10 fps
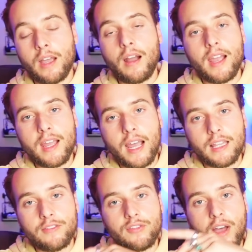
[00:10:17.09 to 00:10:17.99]
All right, I
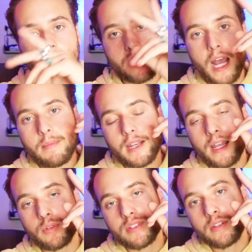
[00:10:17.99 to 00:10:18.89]
love you Vybe Tribe and
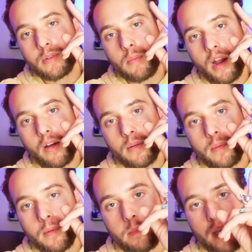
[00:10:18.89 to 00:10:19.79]
I will see you tomorrow.
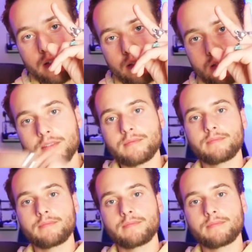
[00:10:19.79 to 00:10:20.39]
Peace.